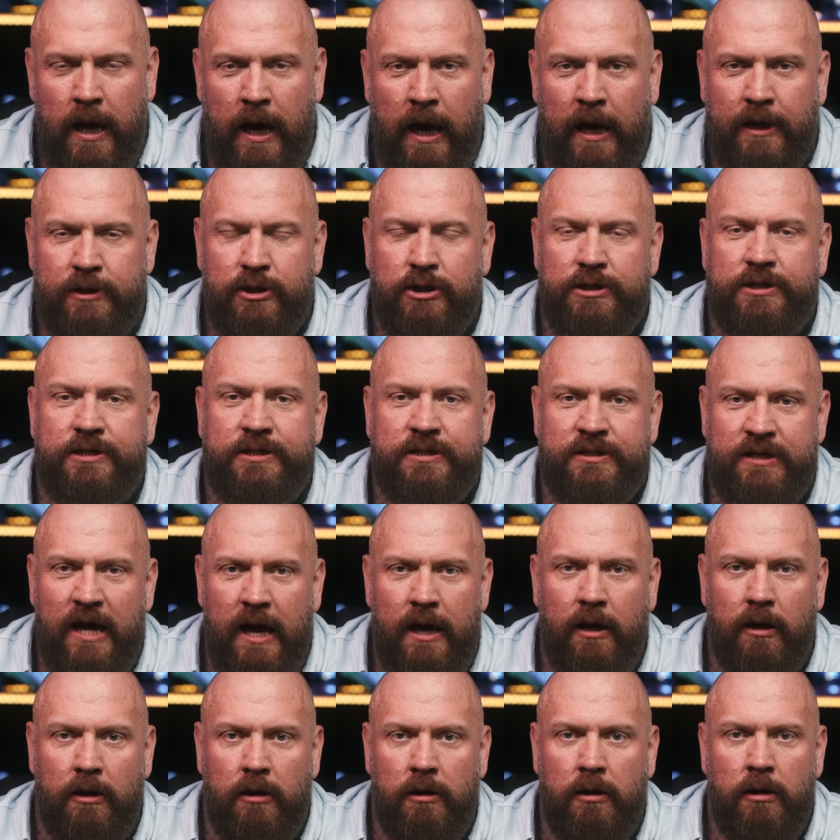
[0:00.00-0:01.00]
had to
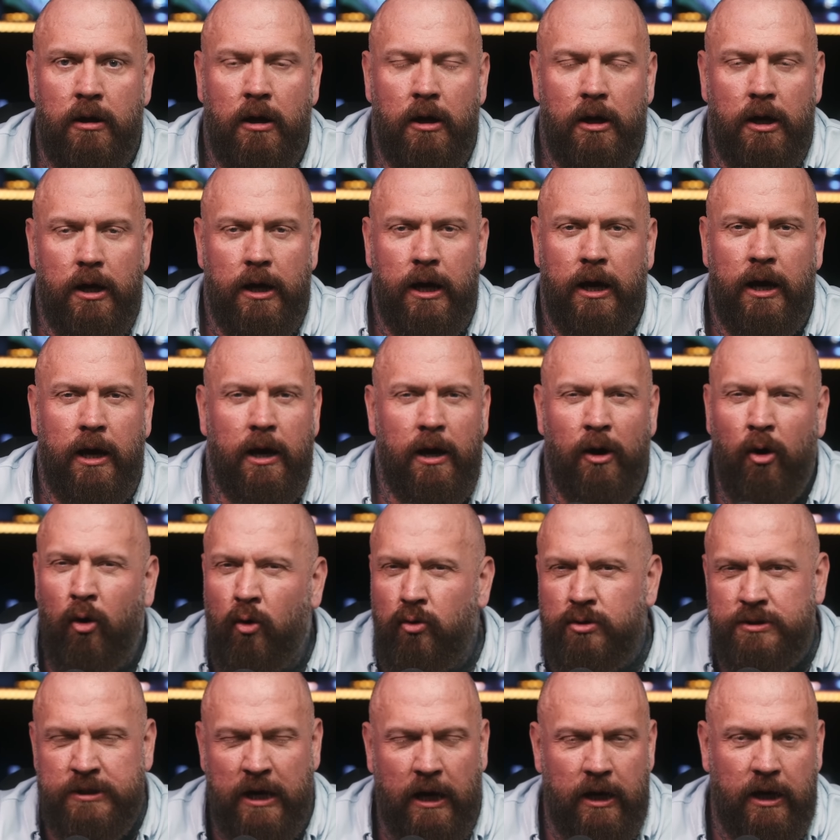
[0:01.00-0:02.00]
sell a
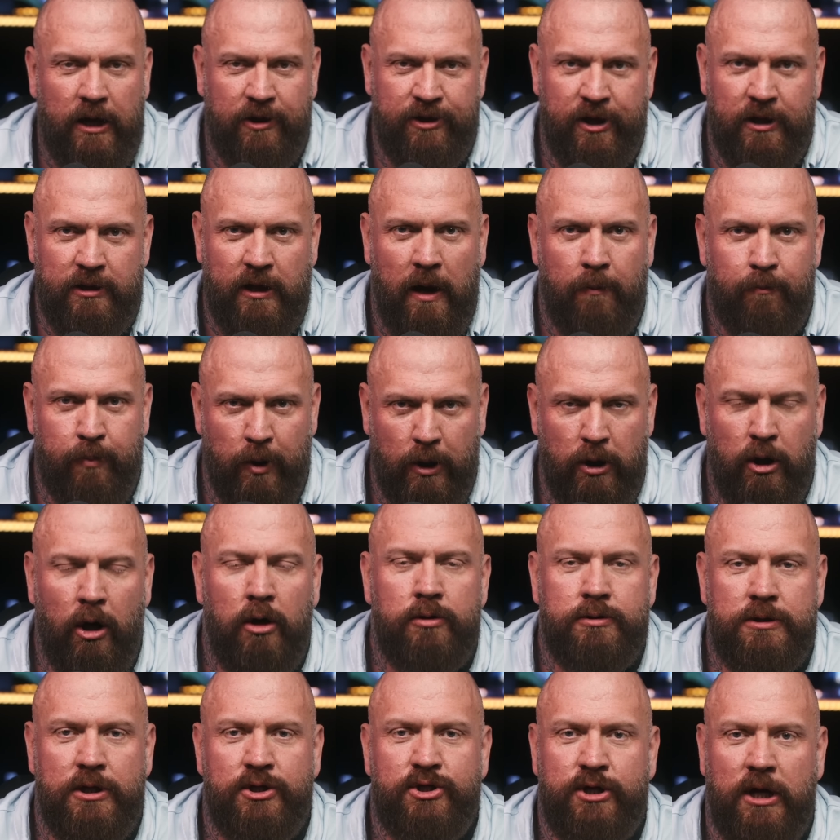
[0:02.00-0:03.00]
hotel, I think, that
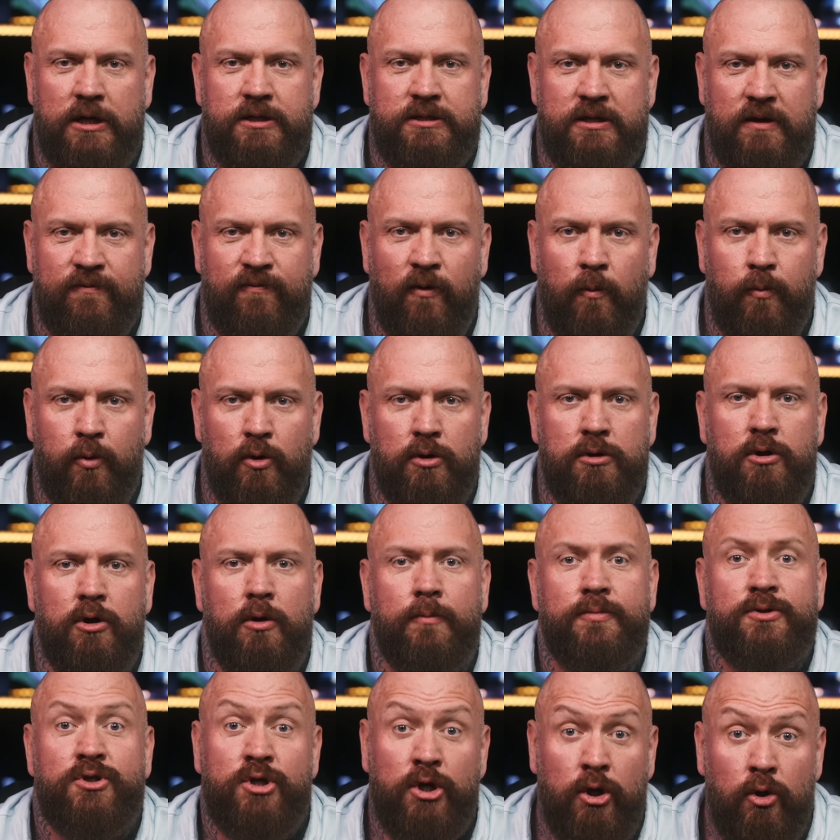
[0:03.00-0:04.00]
belonged to Chelsea Football
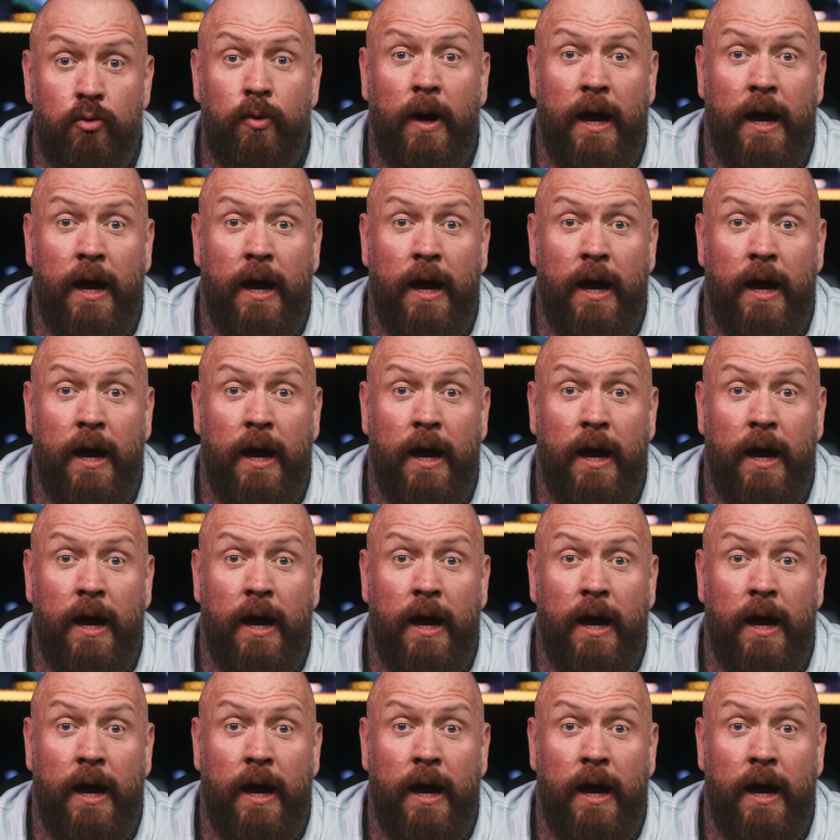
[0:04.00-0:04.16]
Club to